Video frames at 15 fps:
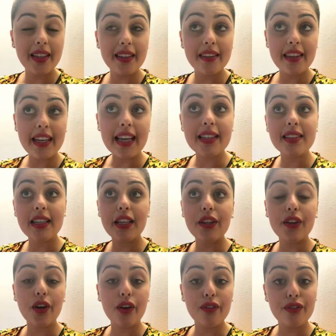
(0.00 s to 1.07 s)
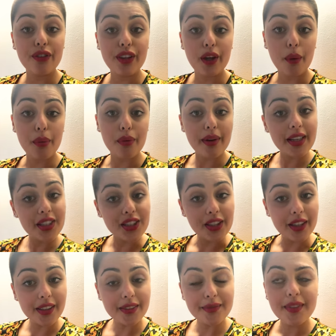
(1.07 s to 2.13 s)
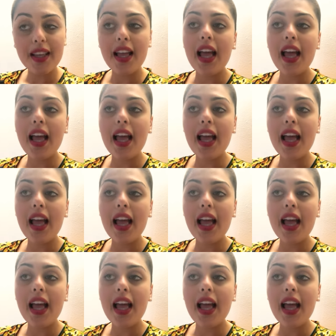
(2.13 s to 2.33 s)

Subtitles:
Then the next day you go in for the operation,